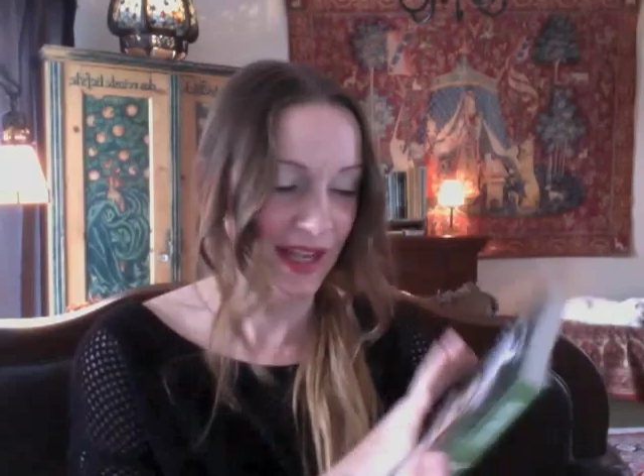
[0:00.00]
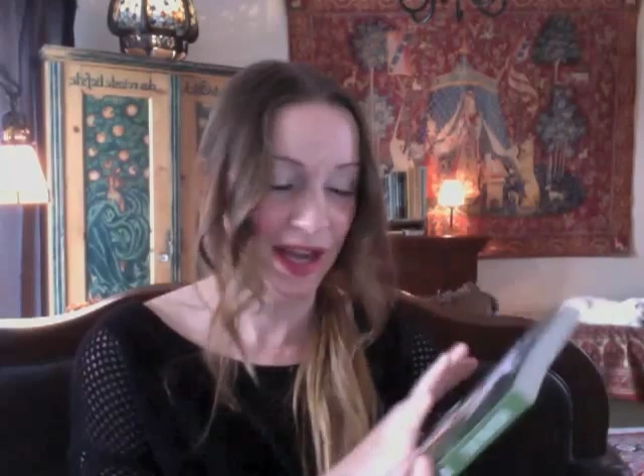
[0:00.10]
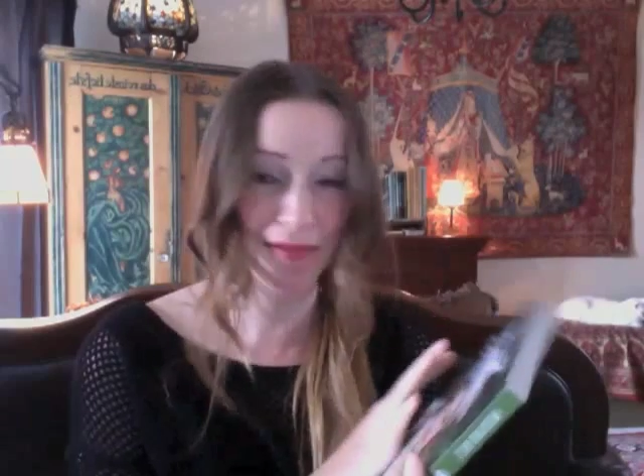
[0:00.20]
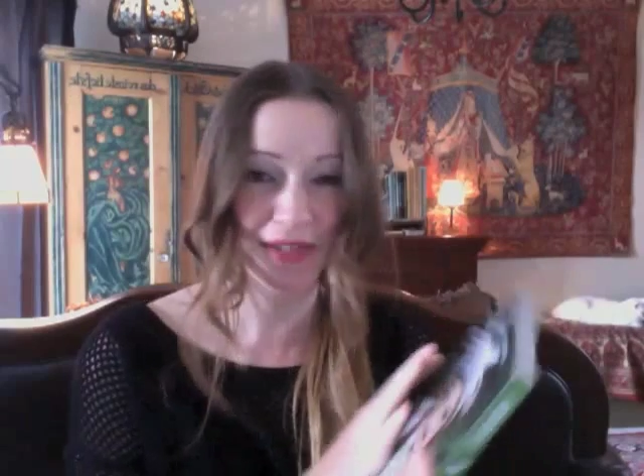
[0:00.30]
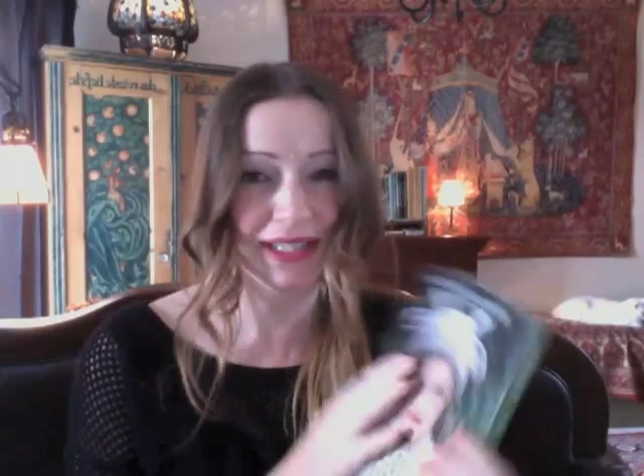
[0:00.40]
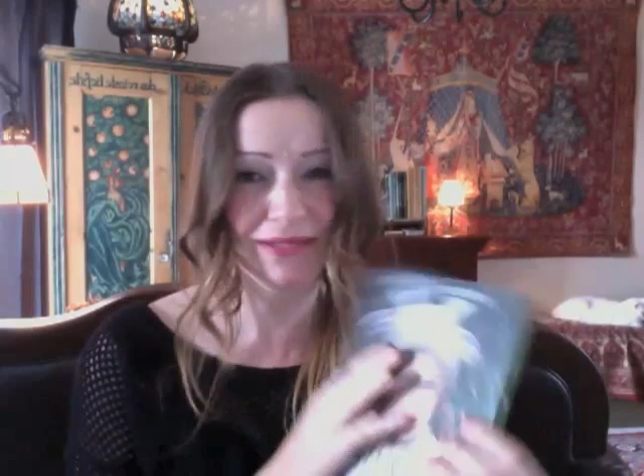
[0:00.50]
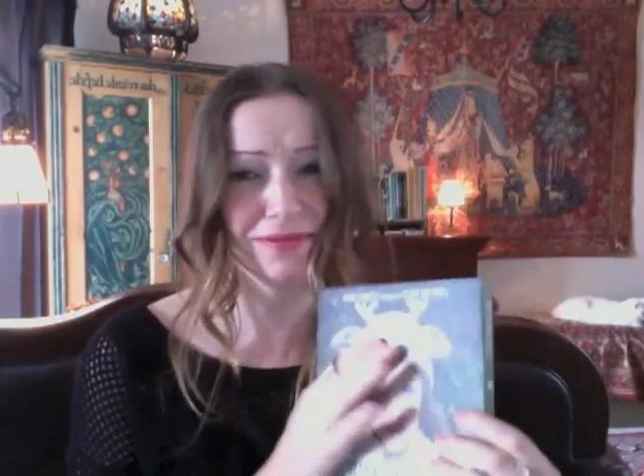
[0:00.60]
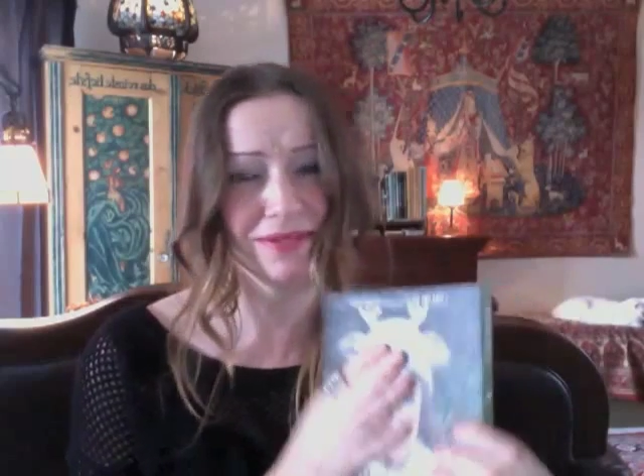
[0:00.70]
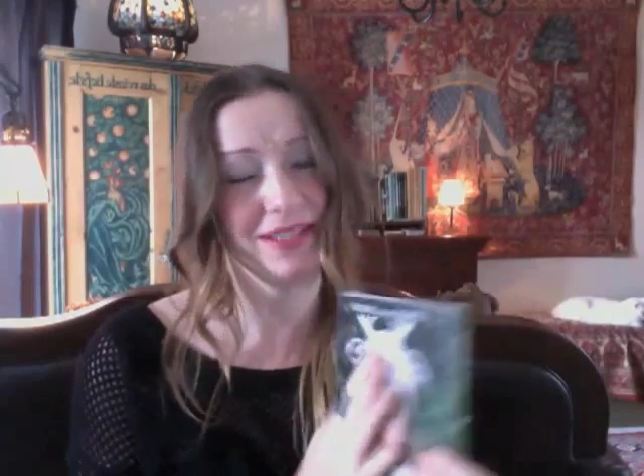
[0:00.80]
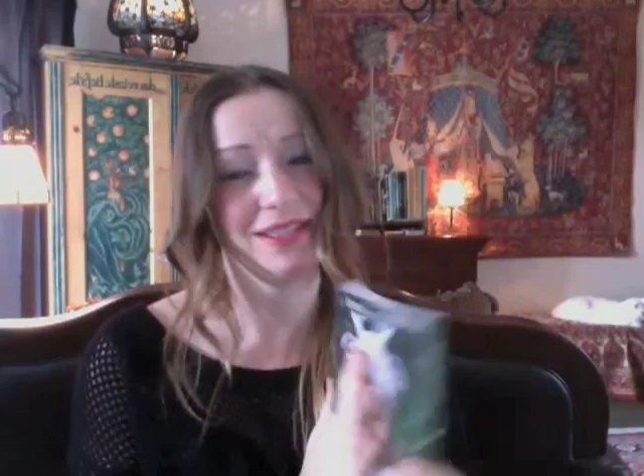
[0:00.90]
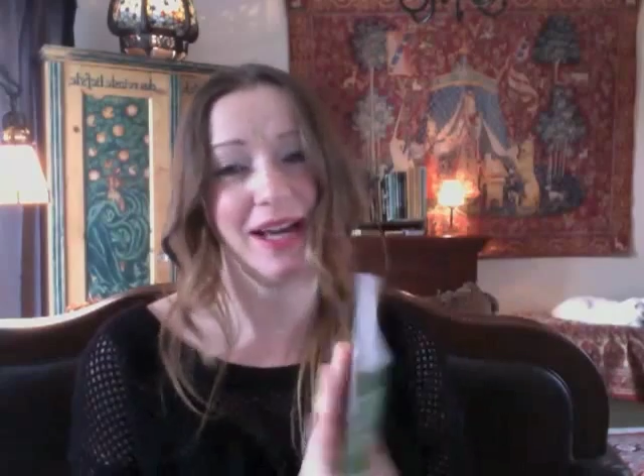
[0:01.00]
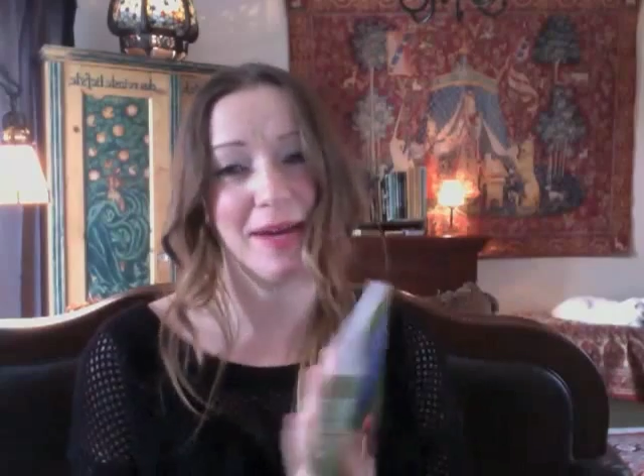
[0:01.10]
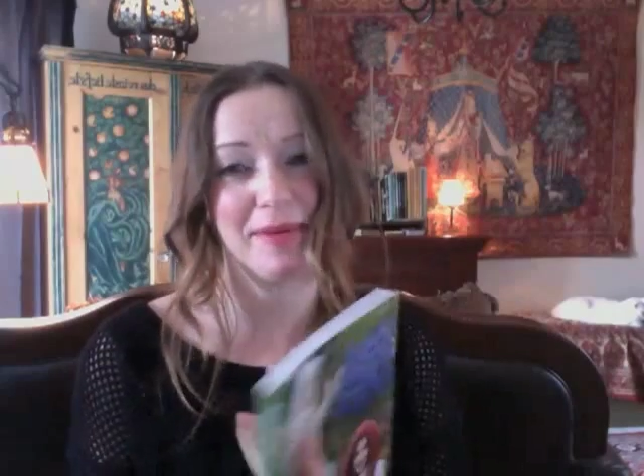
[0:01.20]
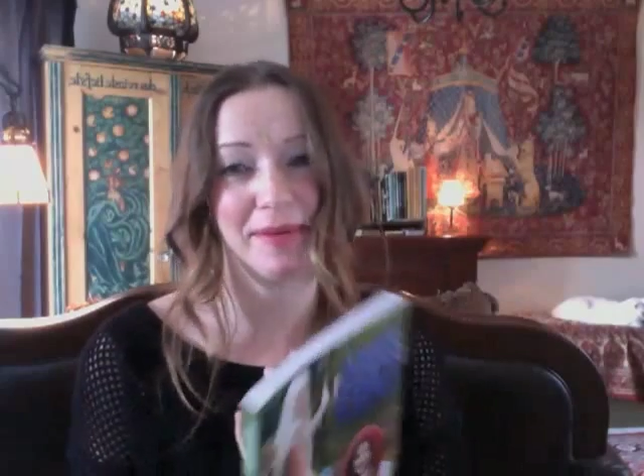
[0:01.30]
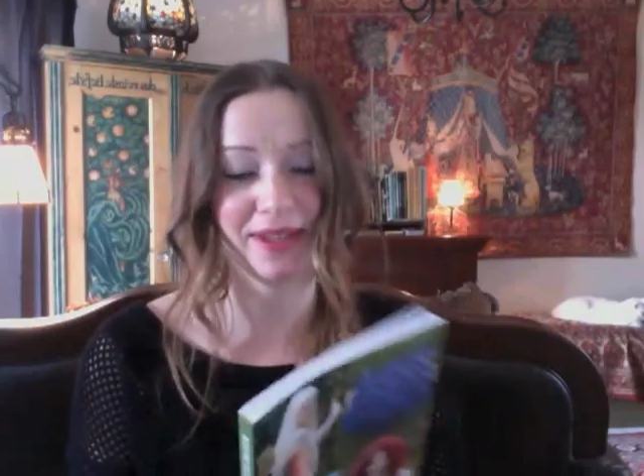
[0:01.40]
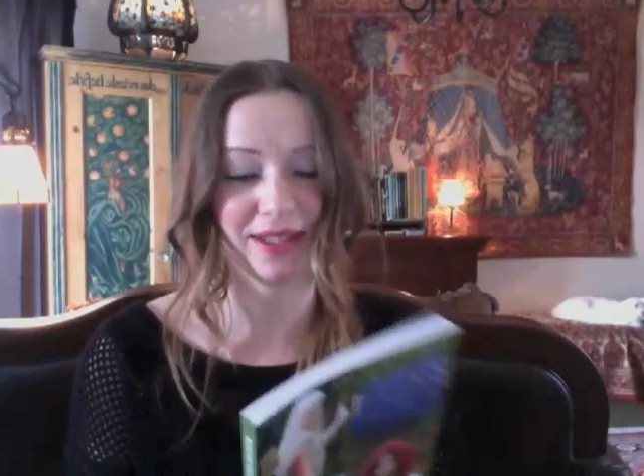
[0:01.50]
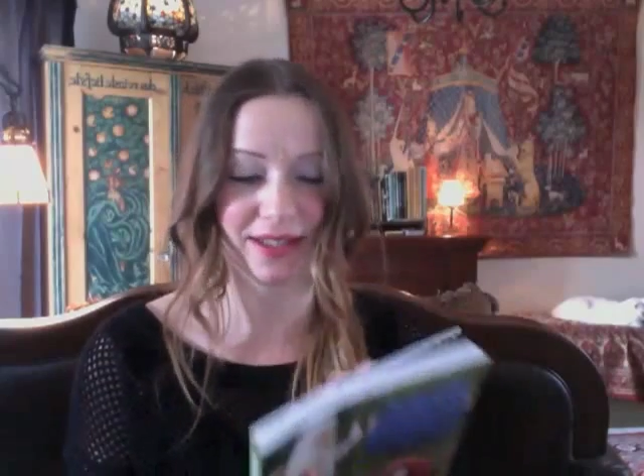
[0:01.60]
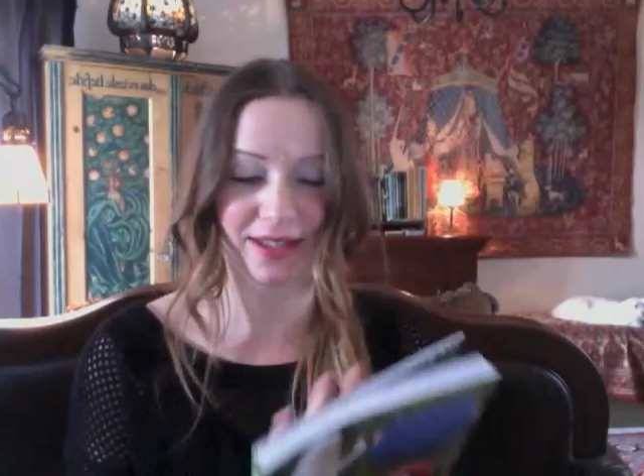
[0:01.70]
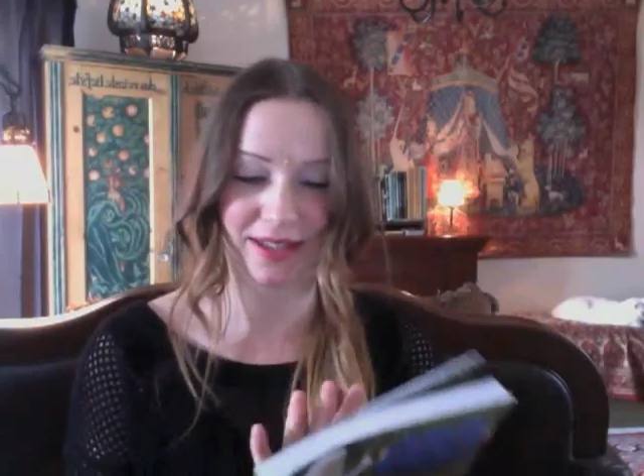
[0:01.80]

I'm really, really happy with it,